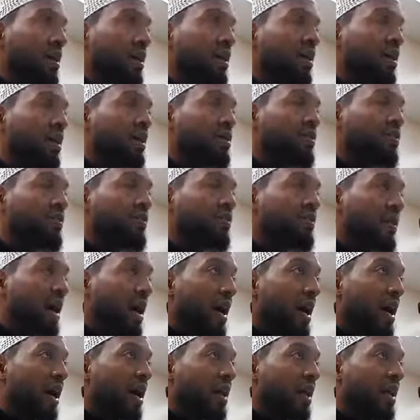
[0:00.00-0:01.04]
As you'll
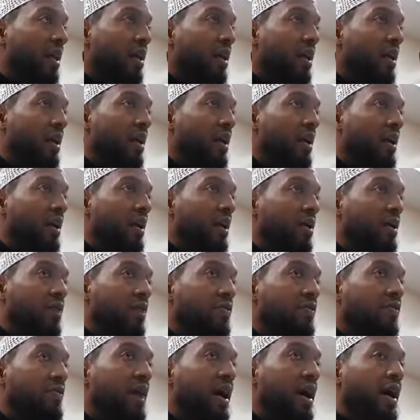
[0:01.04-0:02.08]
find
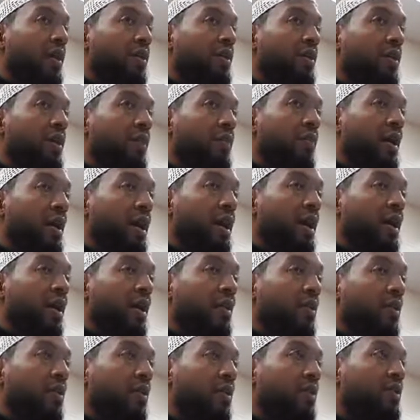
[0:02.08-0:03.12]
ulama
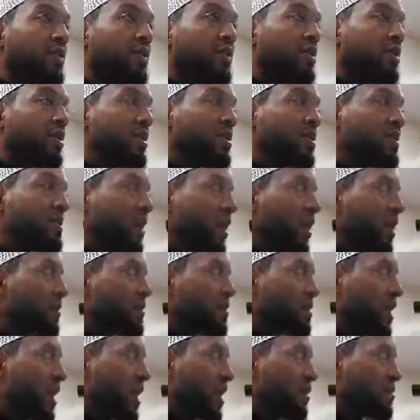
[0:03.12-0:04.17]
that were living during the same
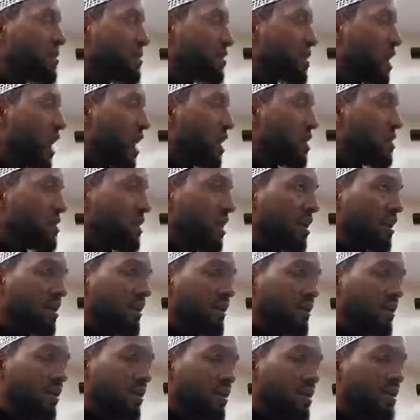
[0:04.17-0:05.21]
time, scholars that
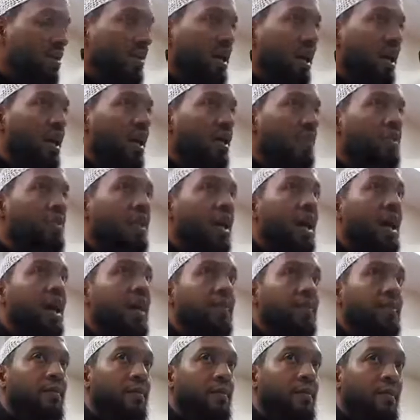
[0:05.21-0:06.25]
lived during the same
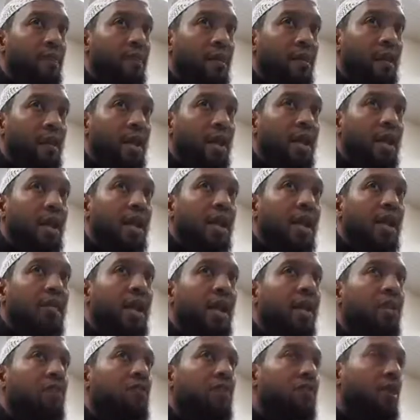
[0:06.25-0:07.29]
time. They
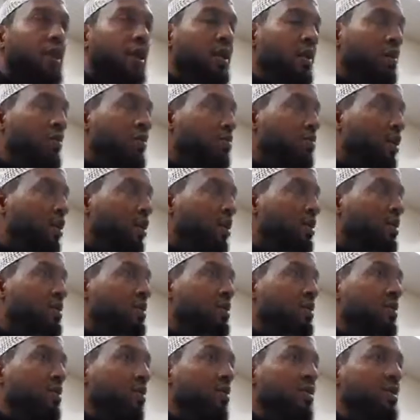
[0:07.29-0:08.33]
may have written
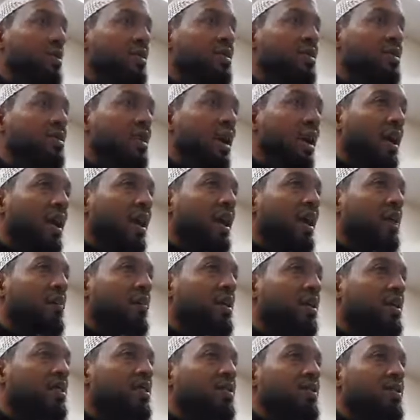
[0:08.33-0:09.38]
books on the same
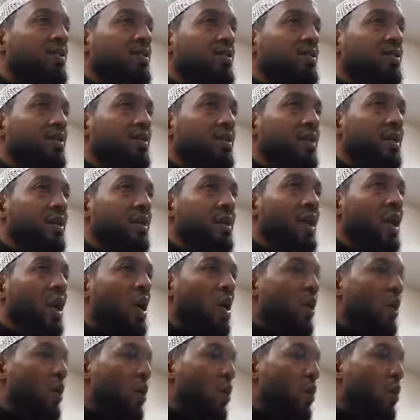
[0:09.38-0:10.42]
issue.
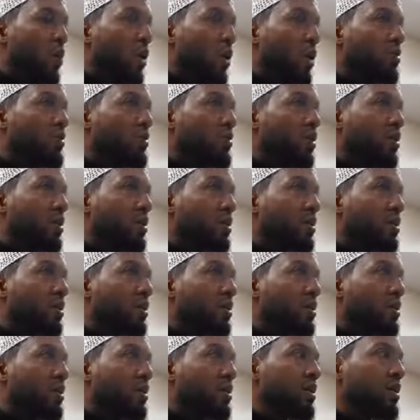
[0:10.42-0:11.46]
One book
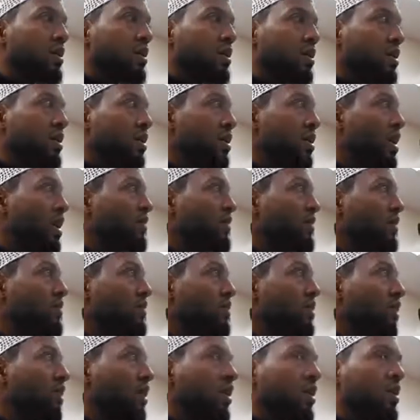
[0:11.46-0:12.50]
you never
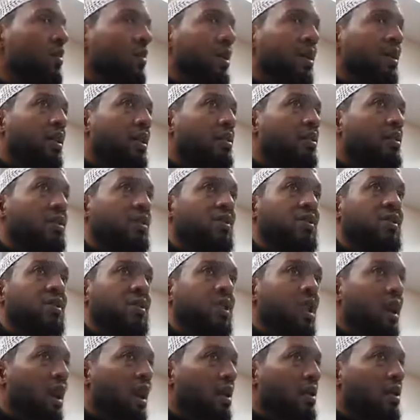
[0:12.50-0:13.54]
even heard about, doesn't even
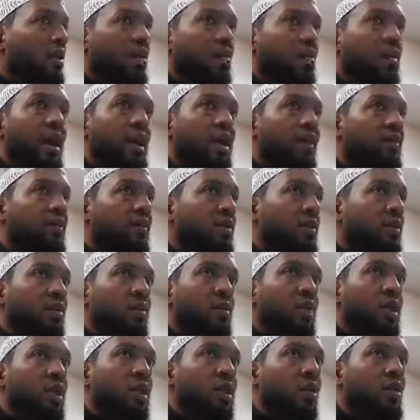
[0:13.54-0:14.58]
stand. Nobody
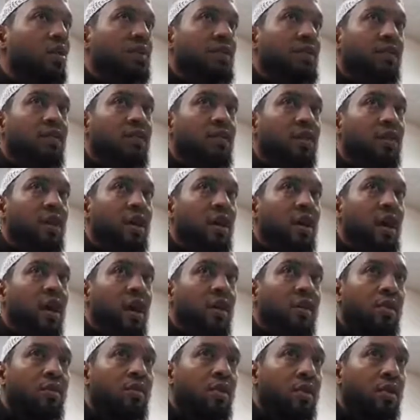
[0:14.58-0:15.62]
even knows of it. And the
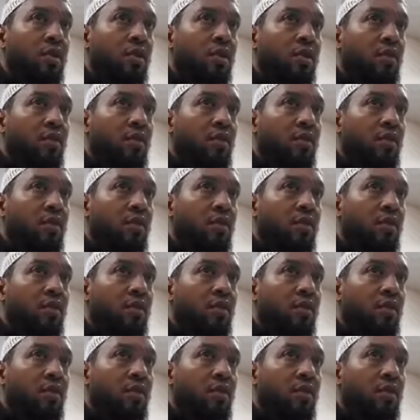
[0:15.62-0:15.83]
other book,